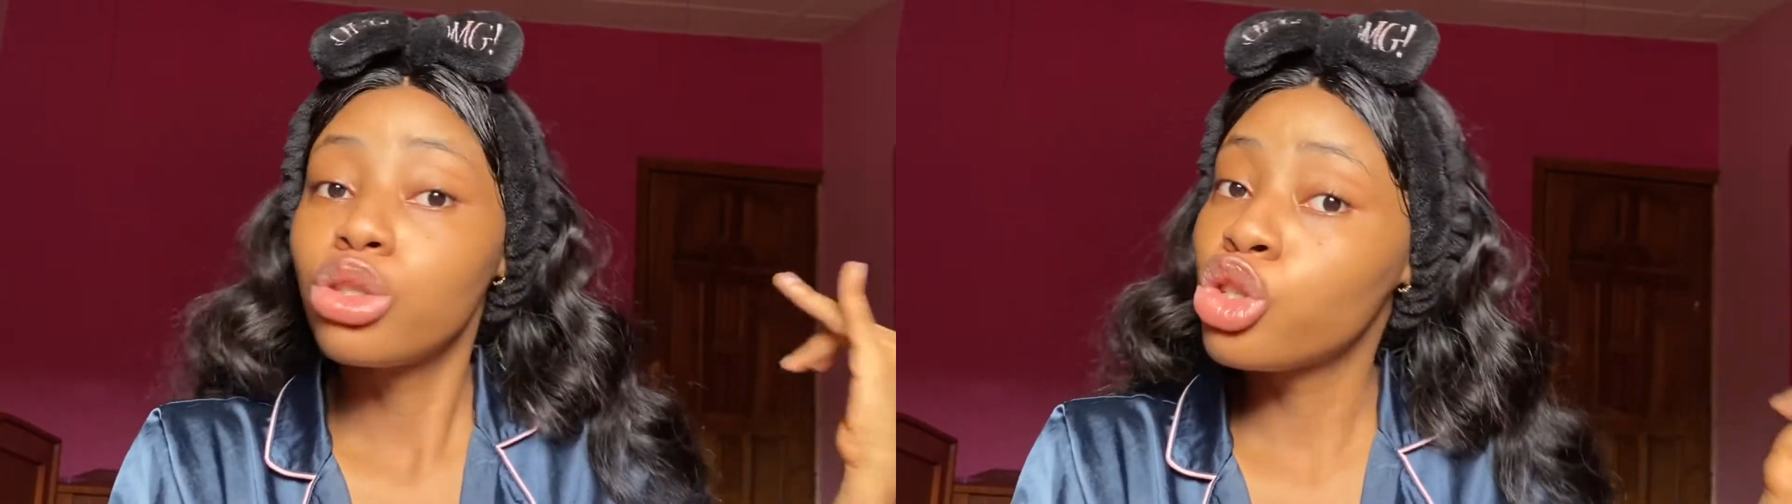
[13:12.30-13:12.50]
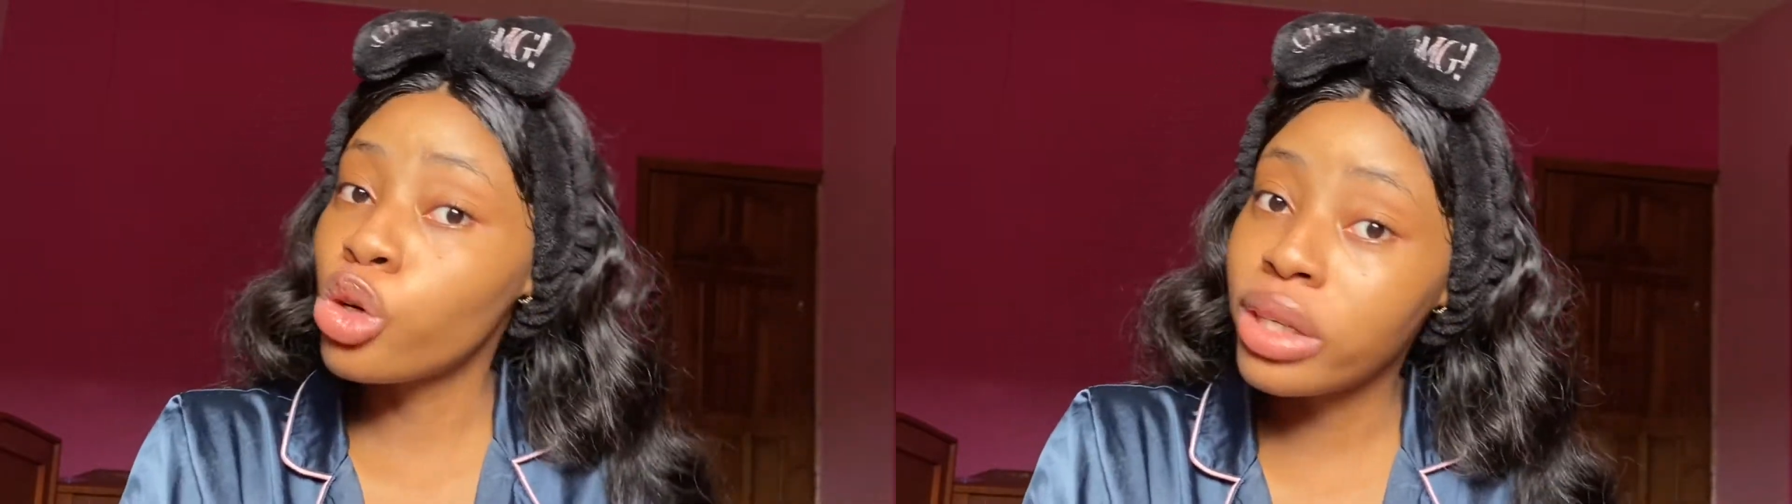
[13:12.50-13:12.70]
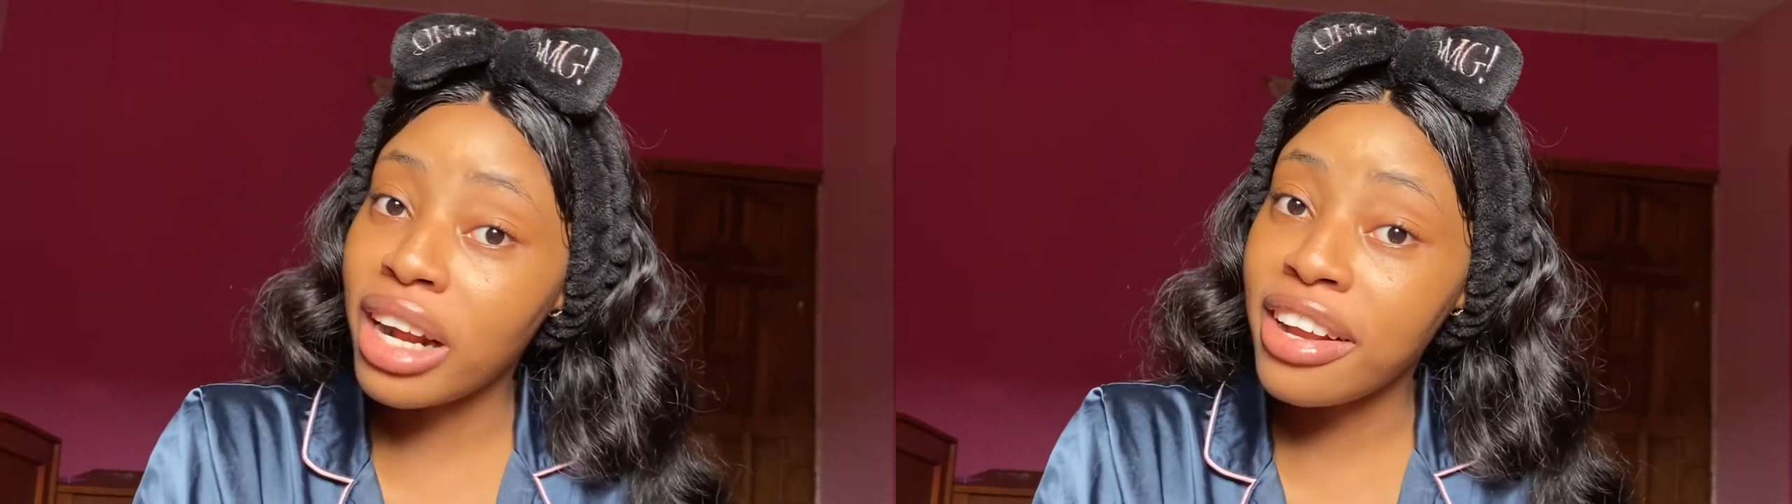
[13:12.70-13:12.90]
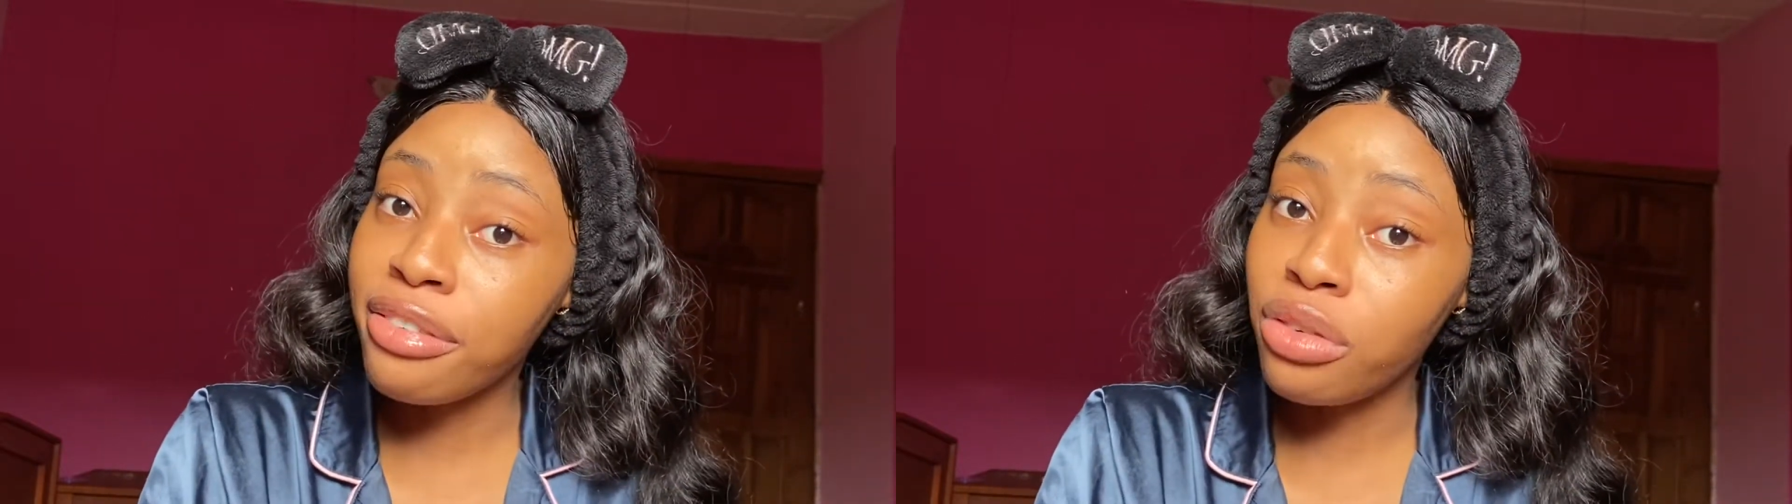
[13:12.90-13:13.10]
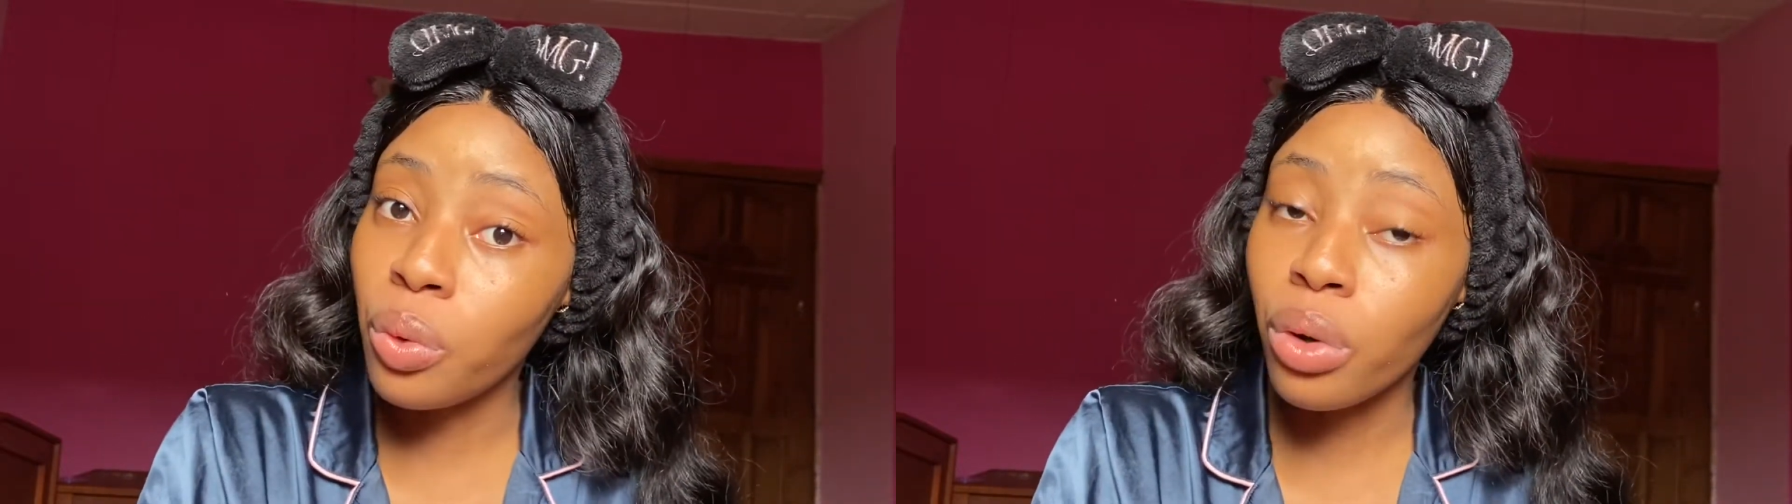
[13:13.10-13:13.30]
toner
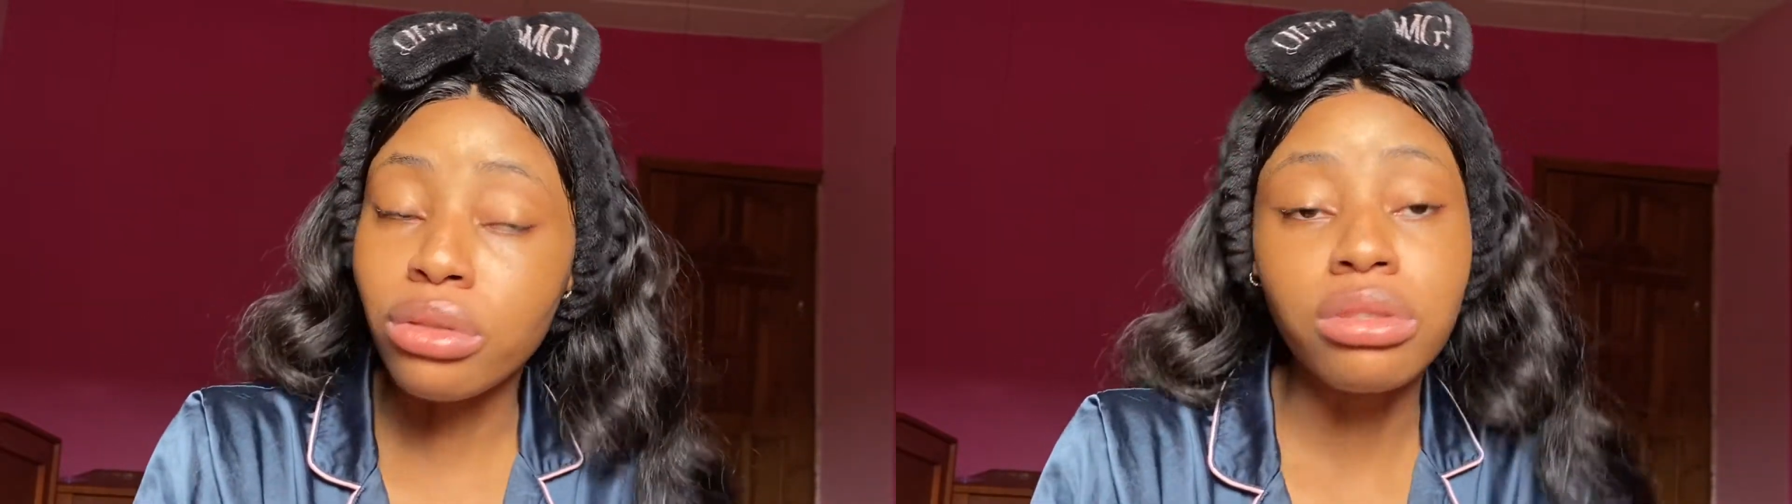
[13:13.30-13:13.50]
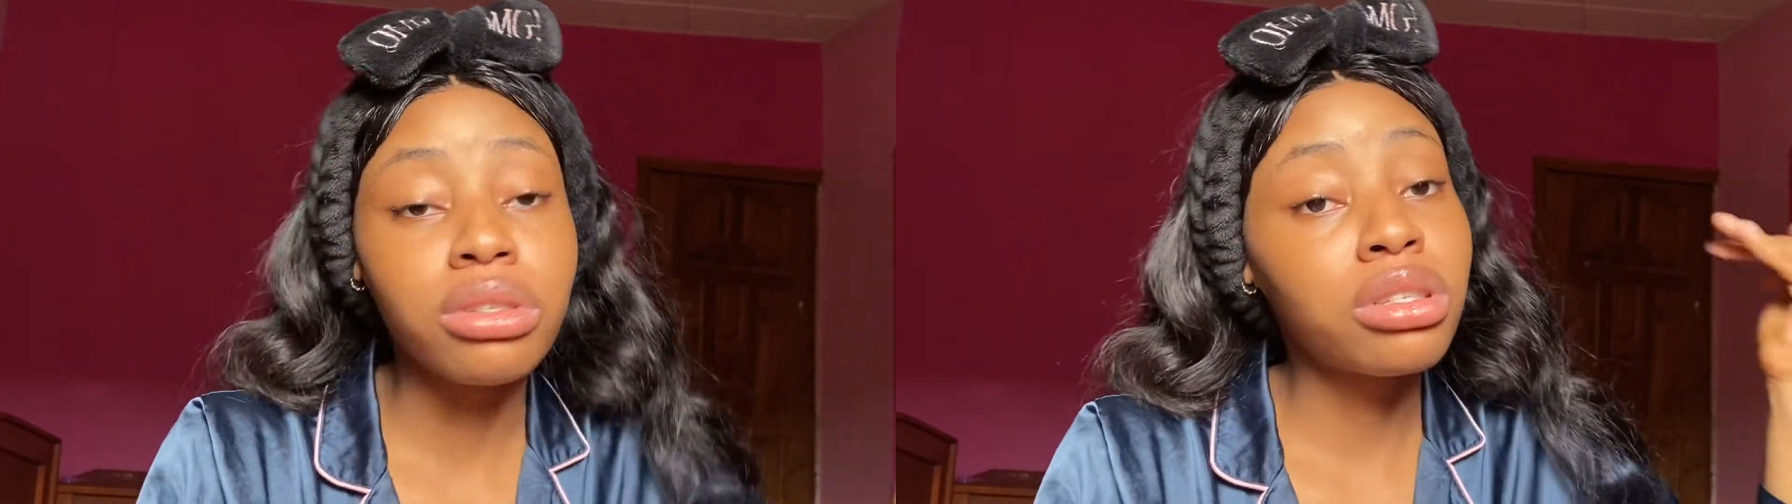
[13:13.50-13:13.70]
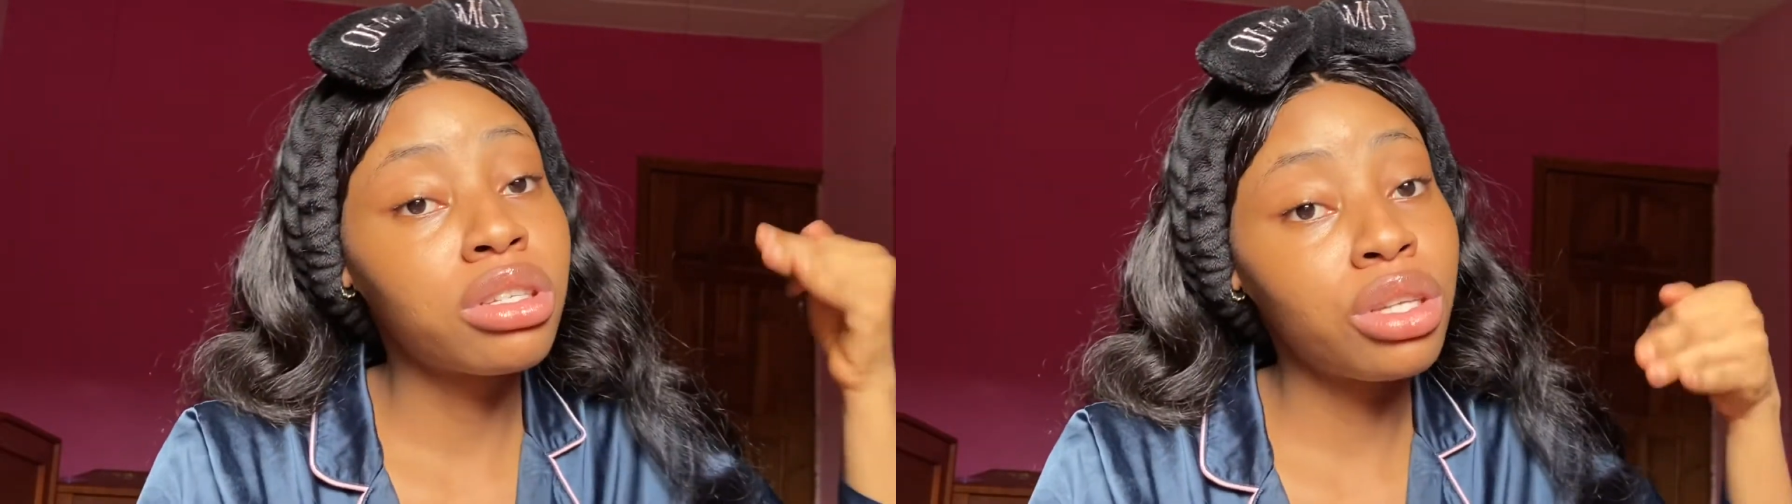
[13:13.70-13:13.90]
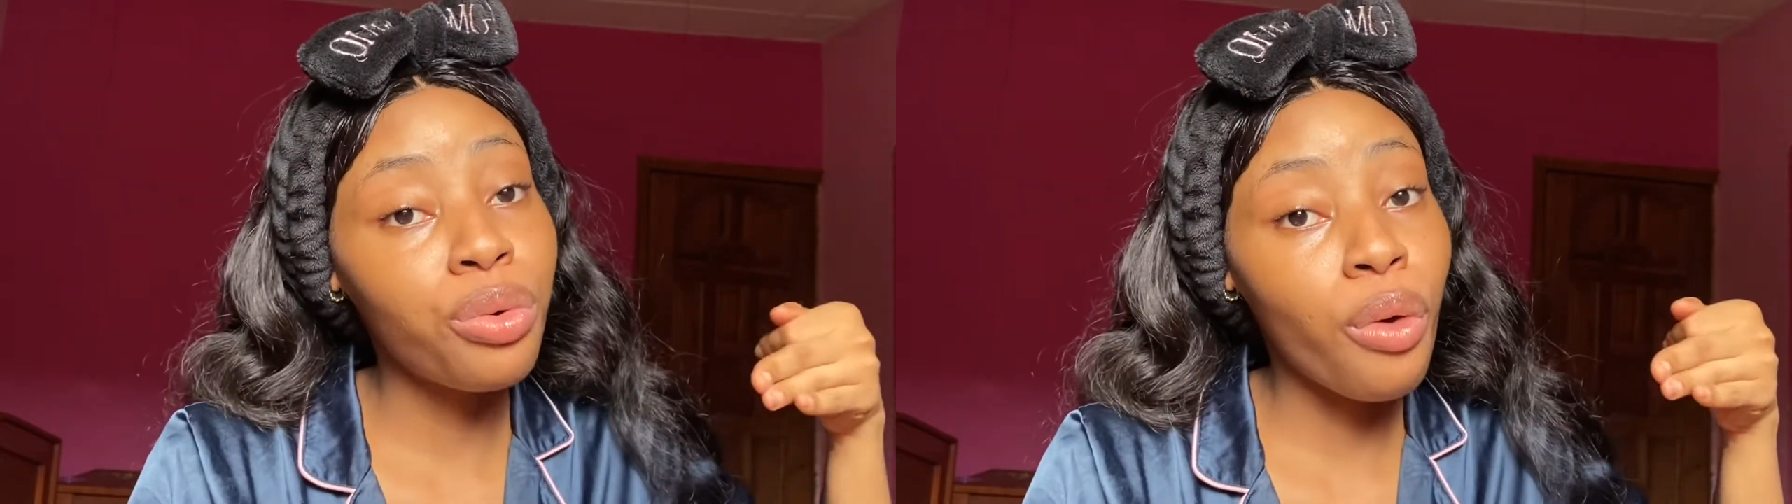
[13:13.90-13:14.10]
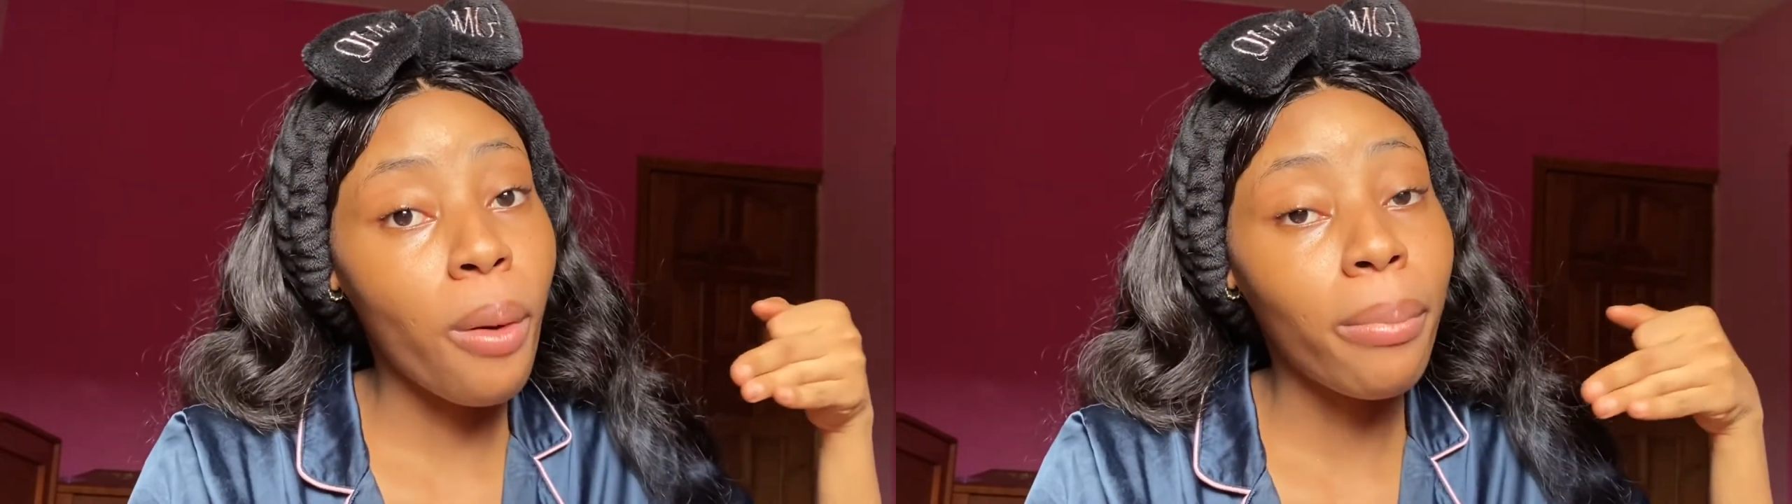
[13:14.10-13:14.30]
if you want,
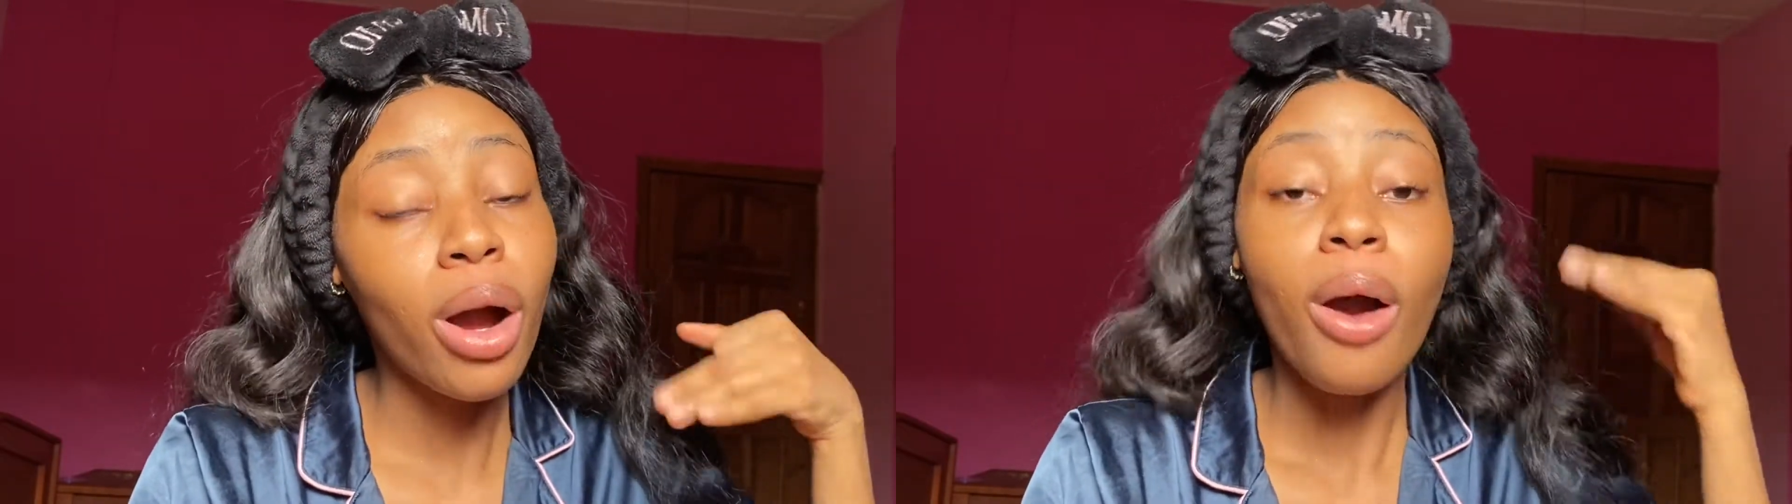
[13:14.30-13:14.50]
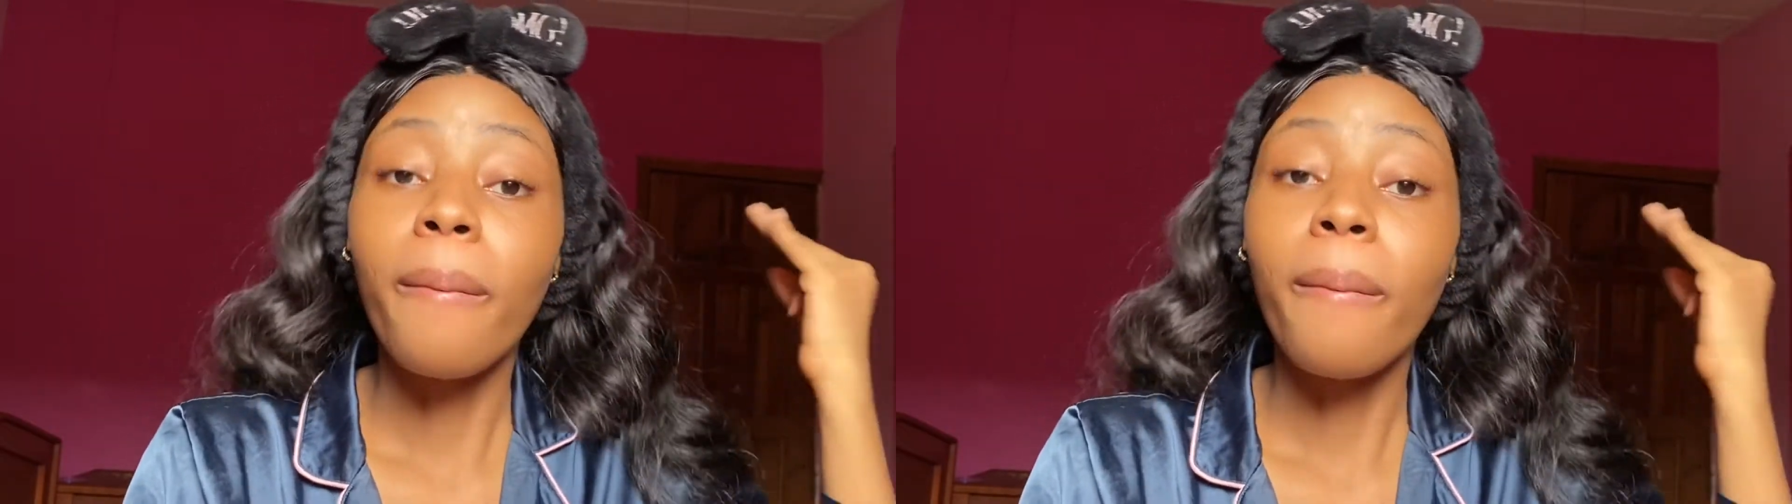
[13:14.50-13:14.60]
serum,